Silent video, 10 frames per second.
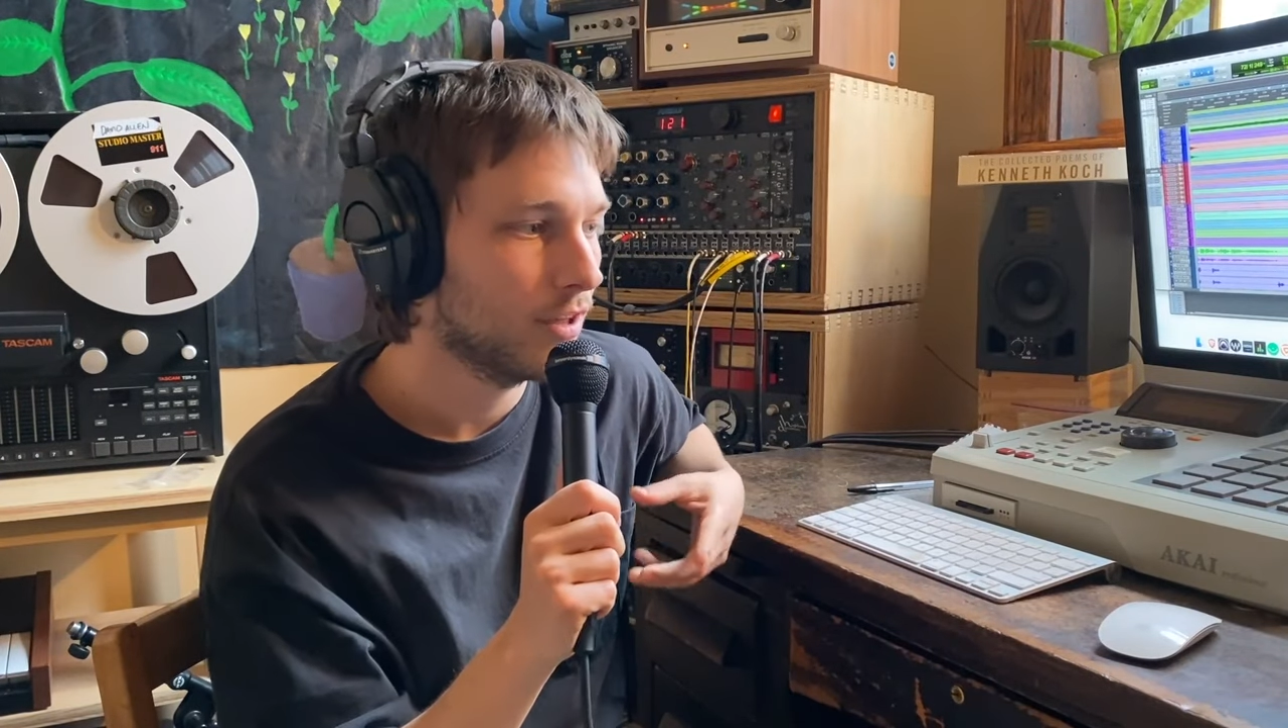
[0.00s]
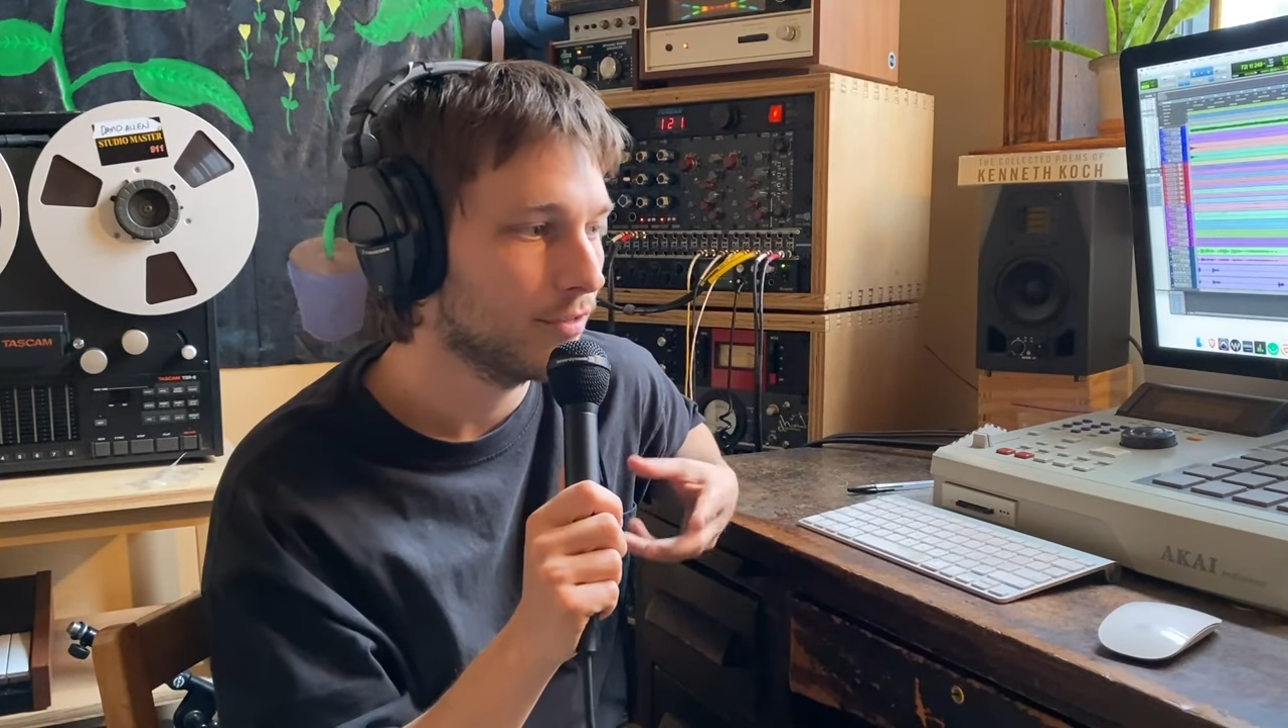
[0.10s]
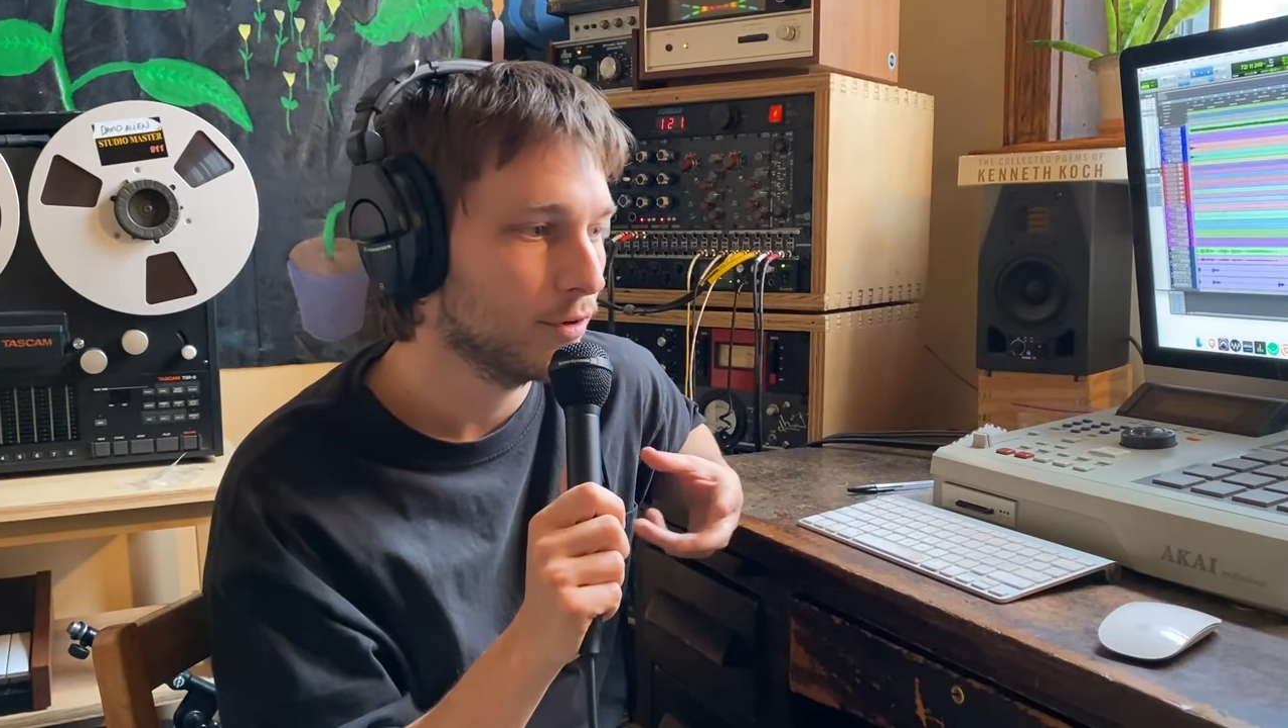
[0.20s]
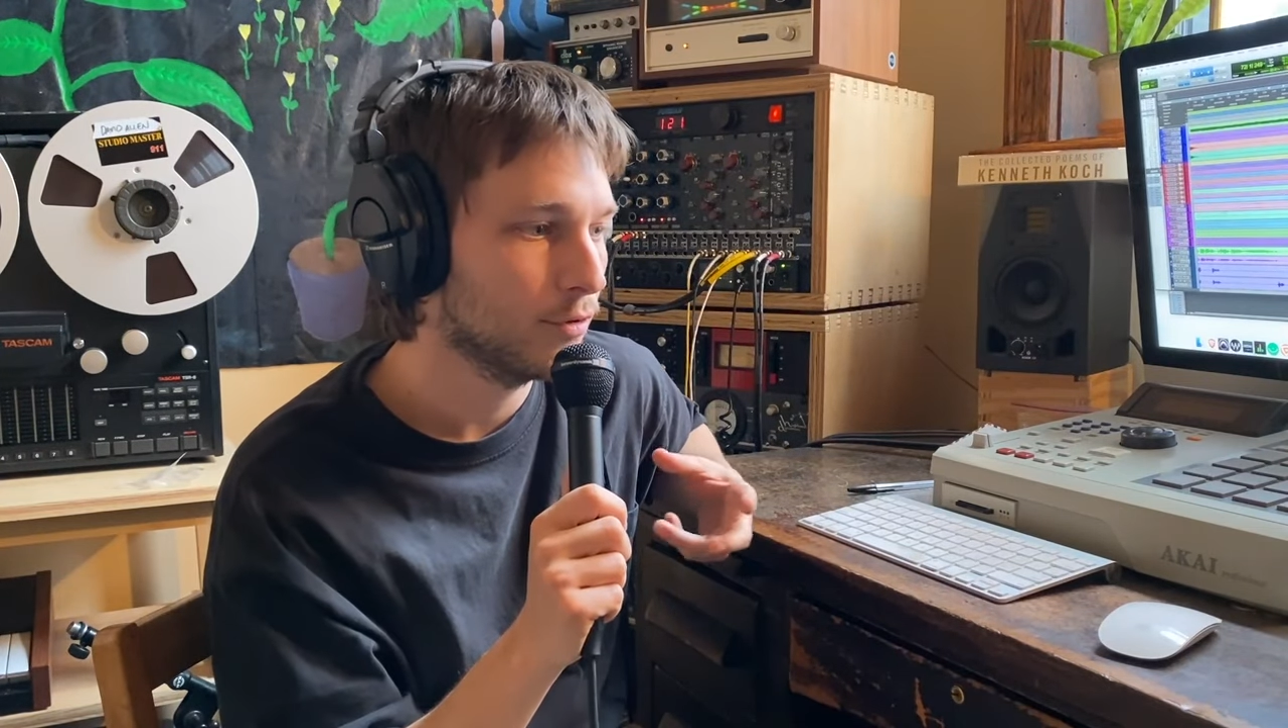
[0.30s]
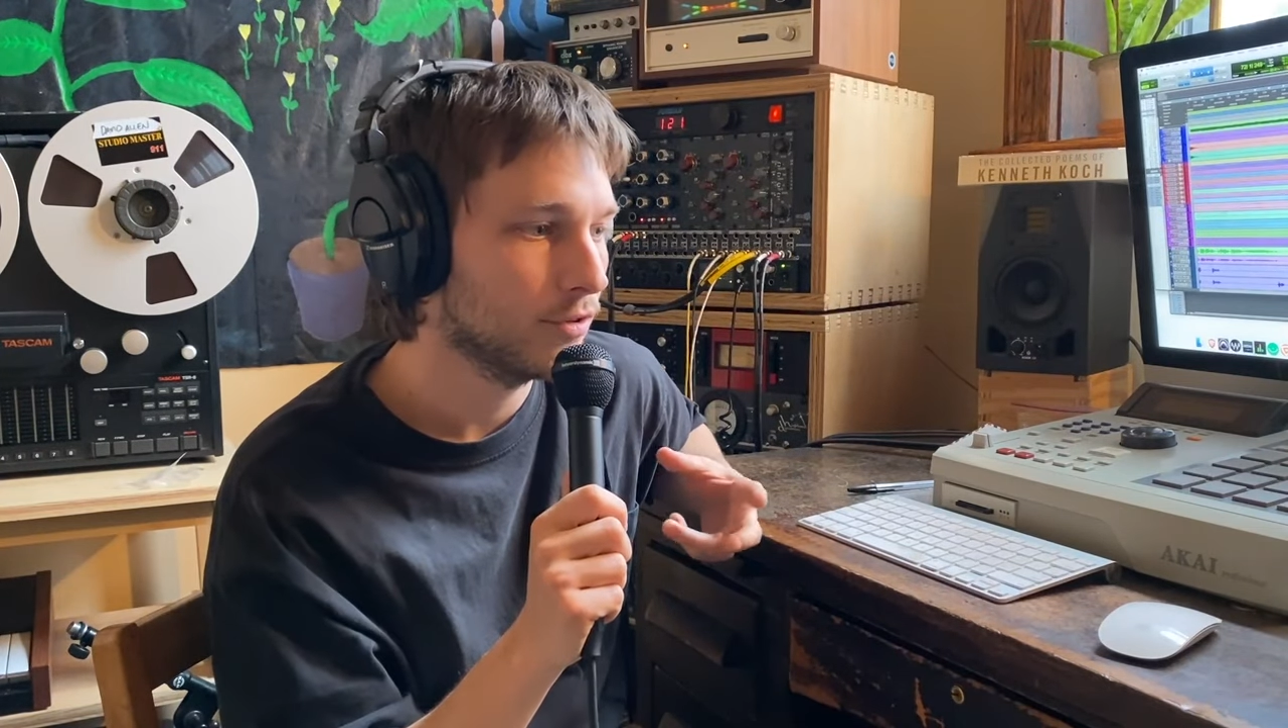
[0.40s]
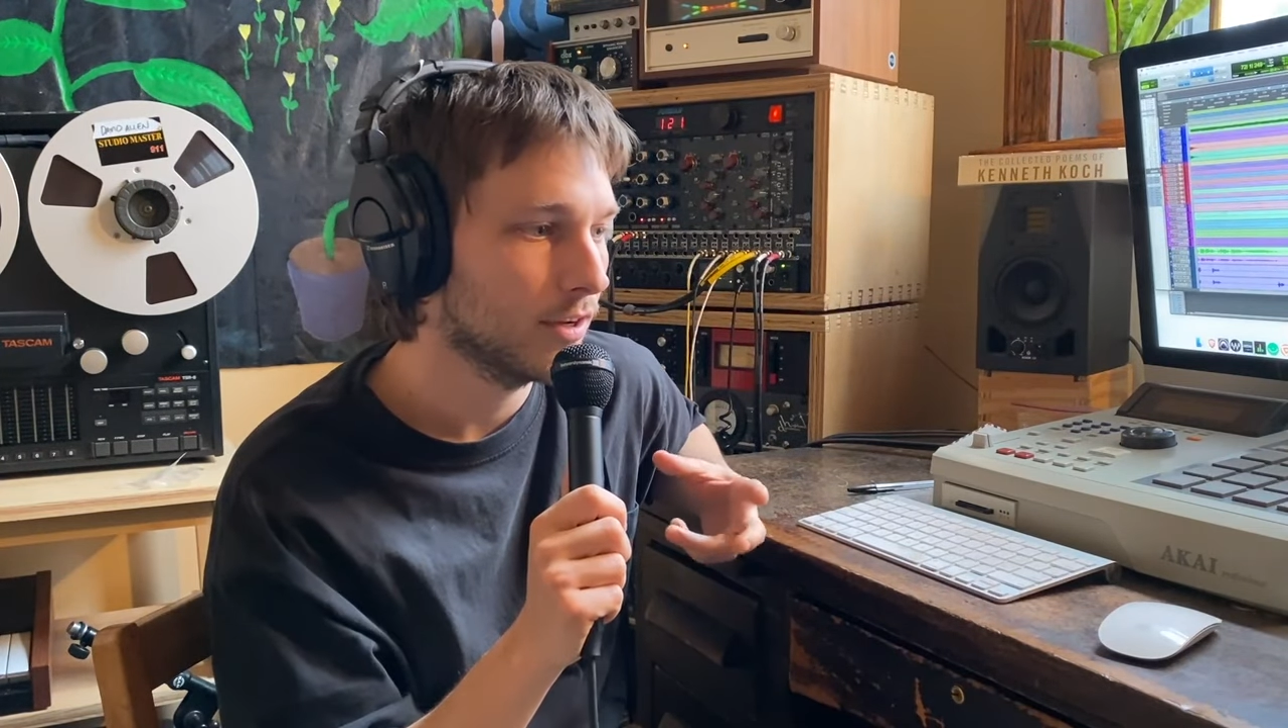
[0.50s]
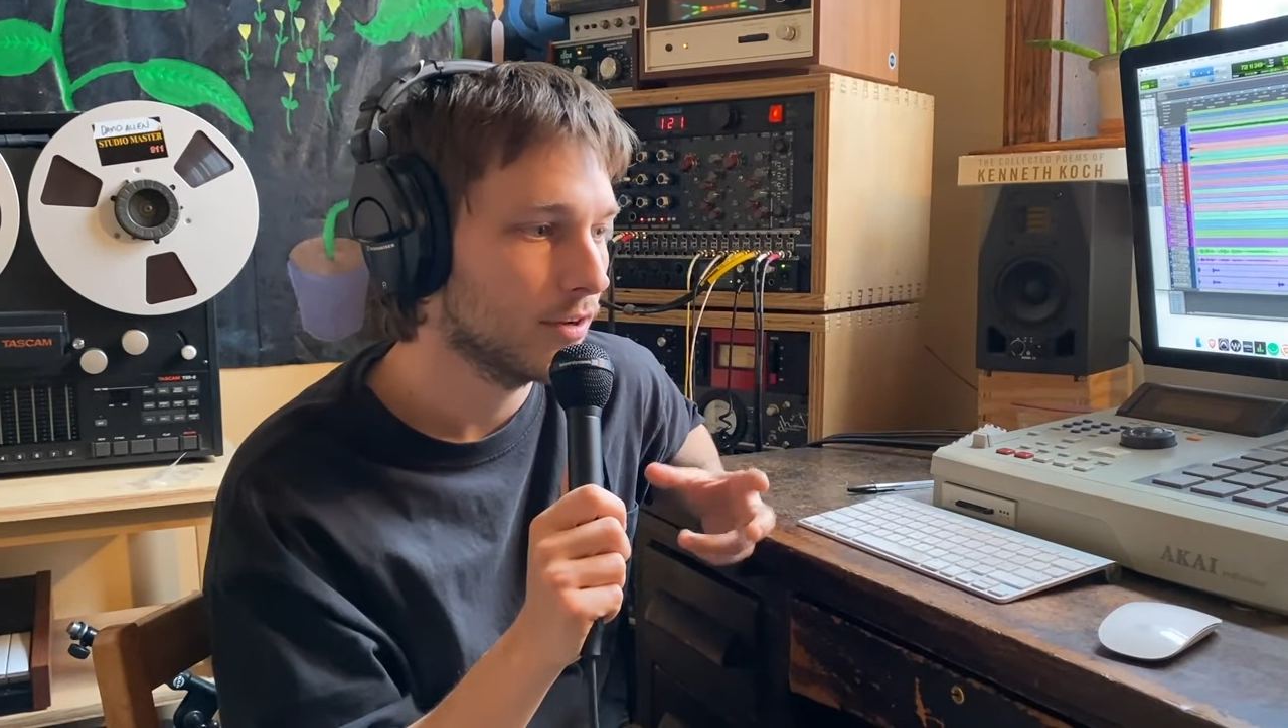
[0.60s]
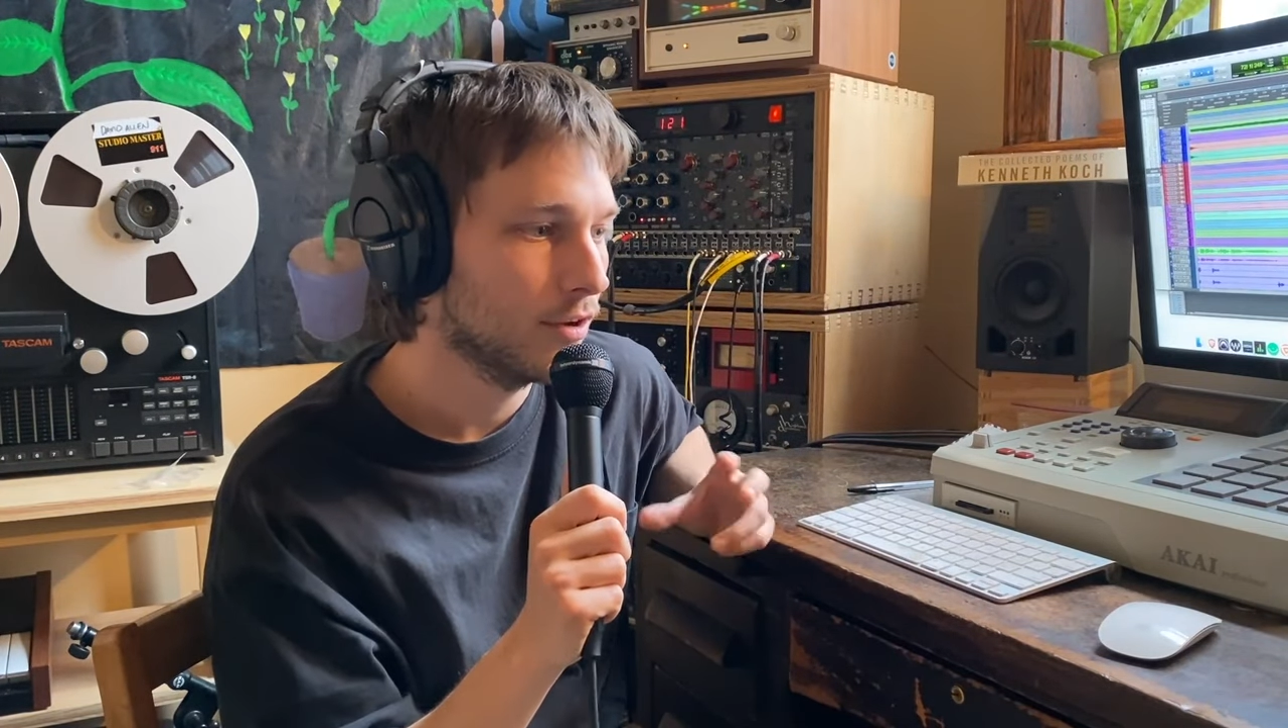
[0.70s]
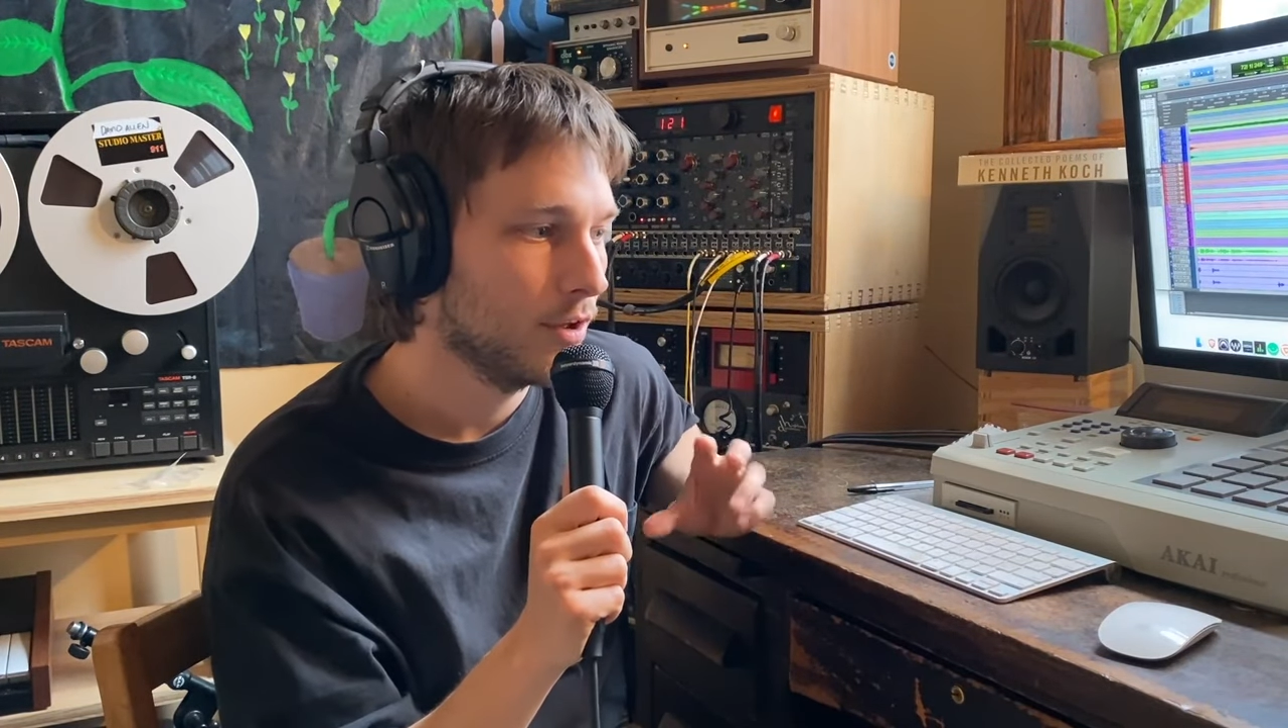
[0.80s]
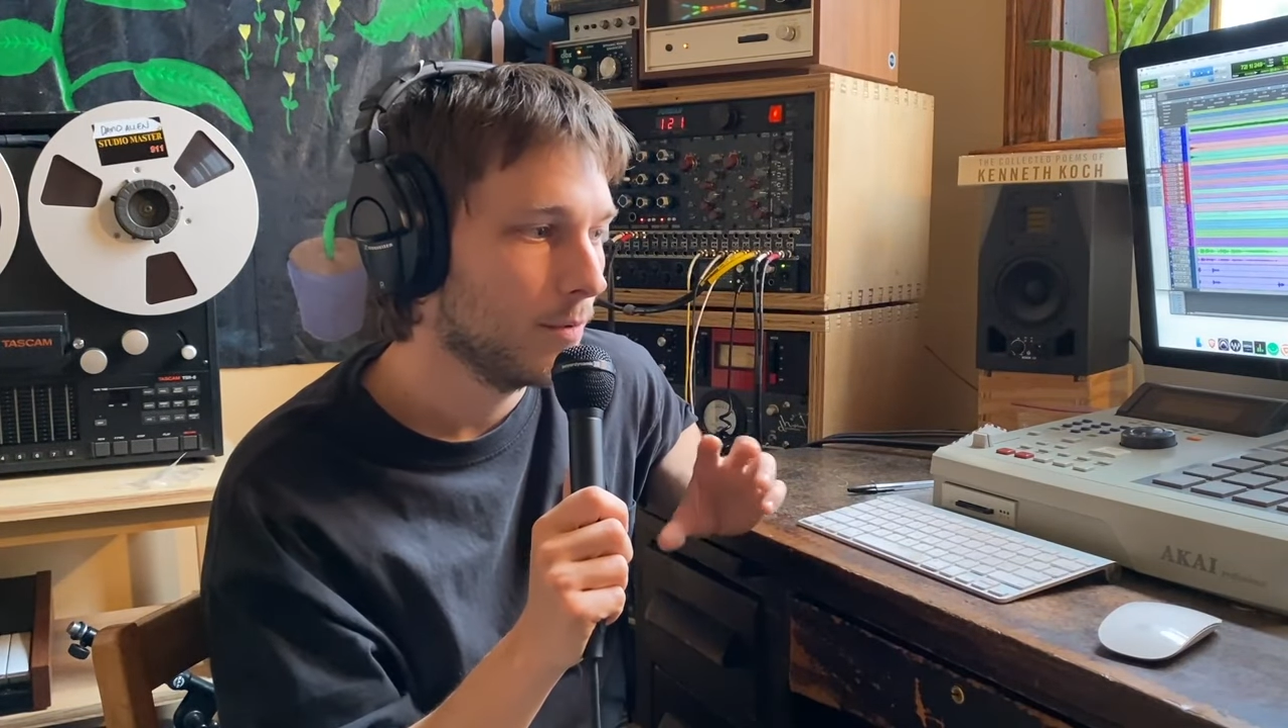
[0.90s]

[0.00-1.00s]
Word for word: that there was like